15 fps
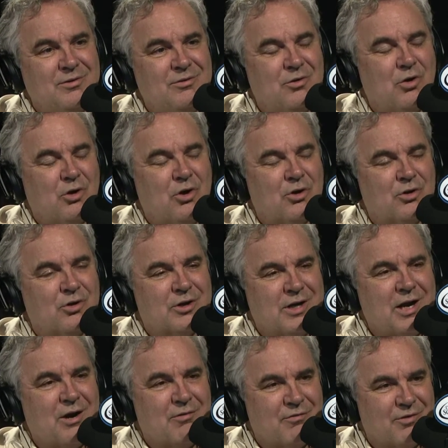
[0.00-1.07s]
no longer
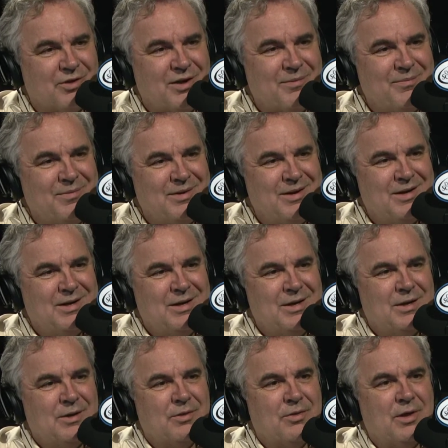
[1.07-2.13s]
care for them, mm -hmm.
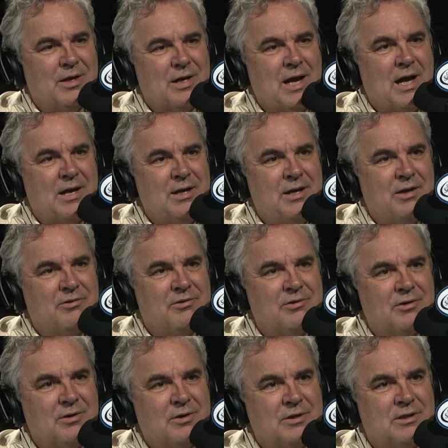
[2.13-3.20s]
that God
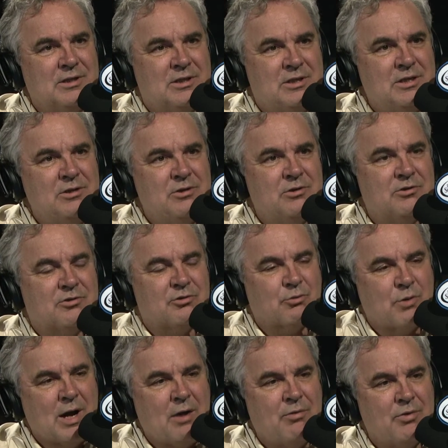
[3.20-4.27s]
doesn't continue to
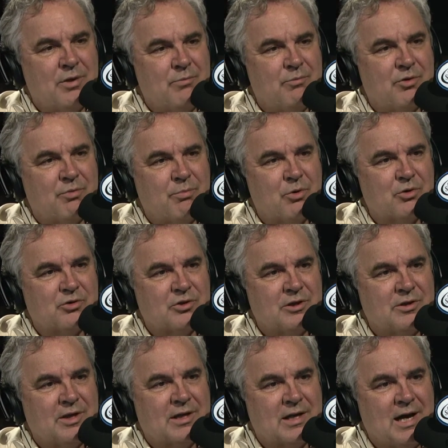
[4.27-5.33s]
surround them with
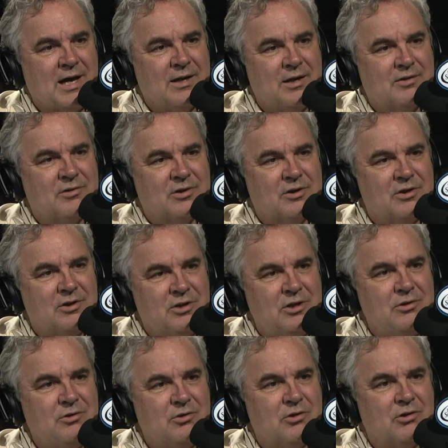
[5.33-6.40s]
mercy, that God doesn't
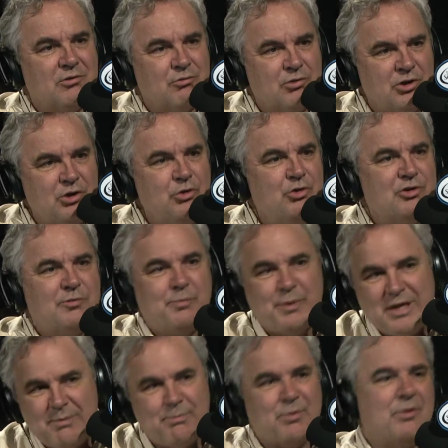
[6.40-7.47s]
continue to use
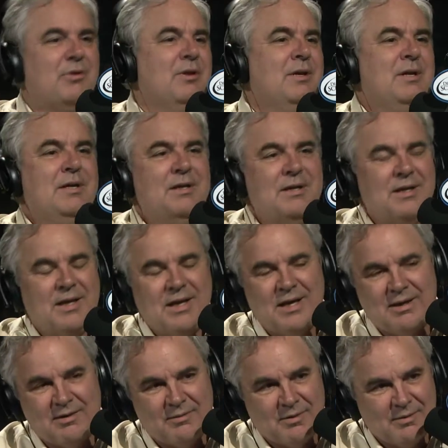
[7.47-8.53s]
people
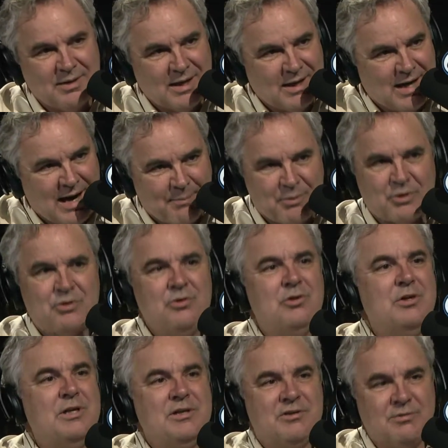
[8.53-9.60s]
and
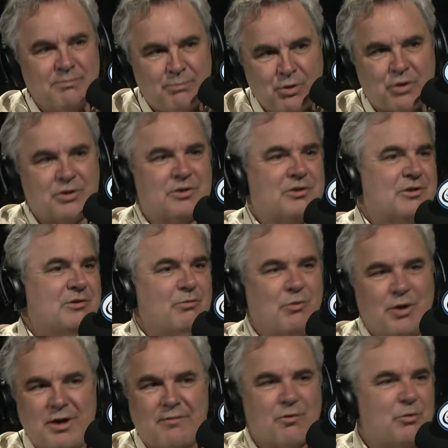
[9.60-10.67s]
opportunities and books and
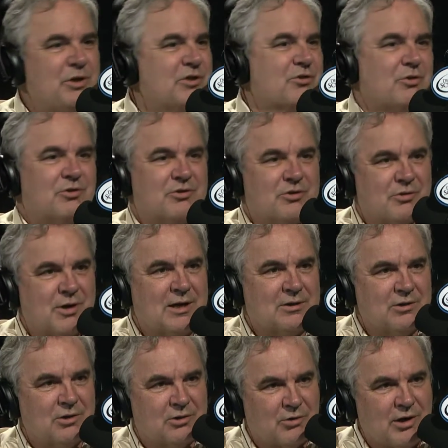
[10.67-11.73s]
whatever resources are out
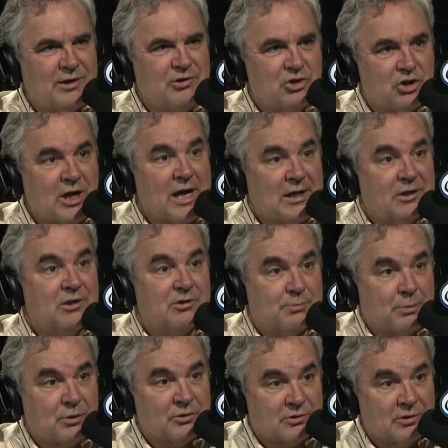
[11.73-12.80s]
there to try and shake this
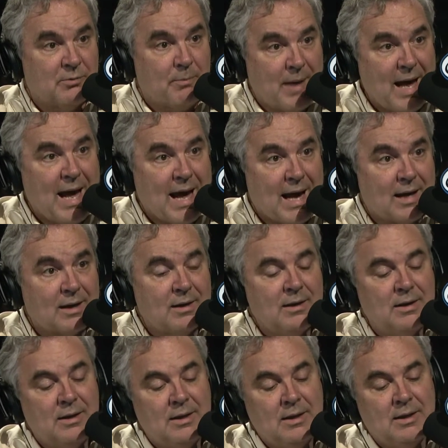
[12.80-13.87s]
person back.
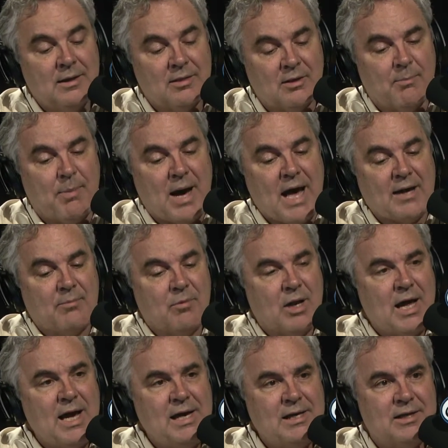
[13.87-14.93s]
Mm-hmm. The bottom
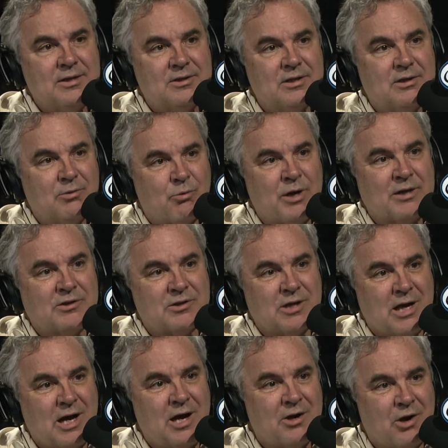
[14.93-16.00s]
line is it rests
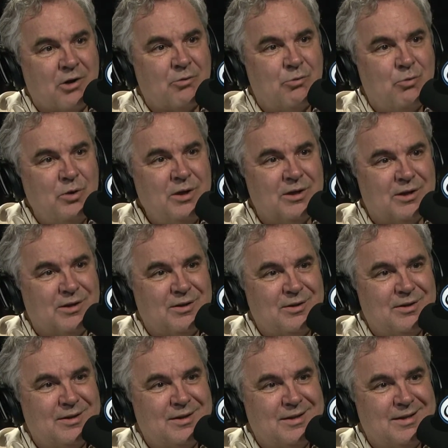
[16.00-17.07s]
on our will,
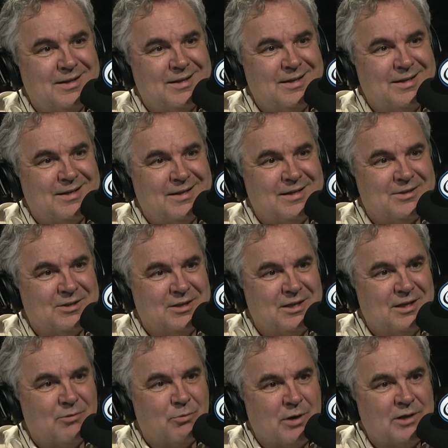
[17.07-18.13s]
doesn't
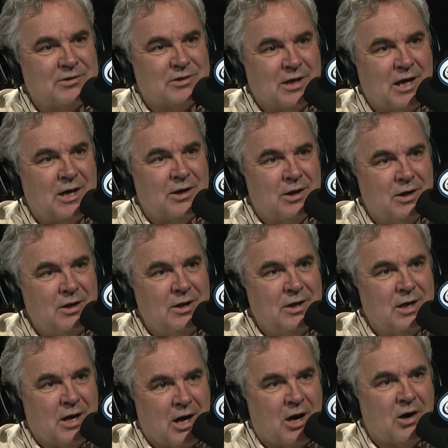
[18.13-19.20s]
it? It rests on
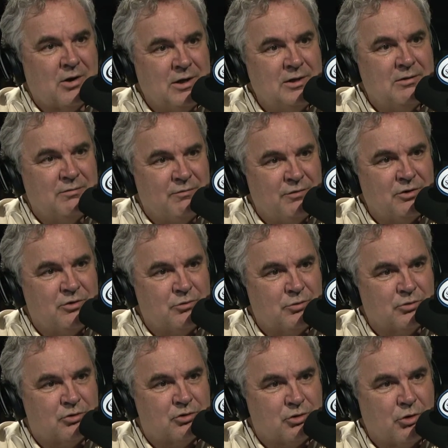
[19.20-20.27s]
our
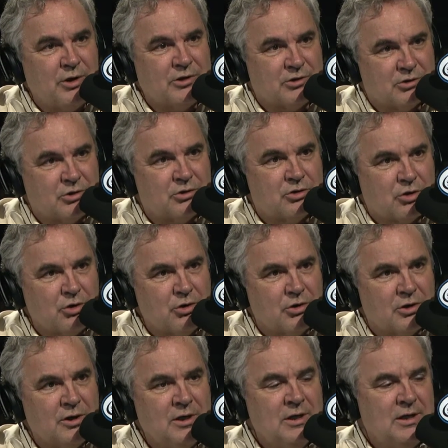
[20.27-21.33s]
individual choice to
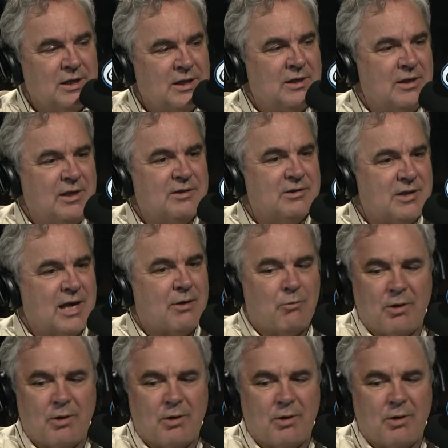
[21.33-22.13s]
turn. And isn't that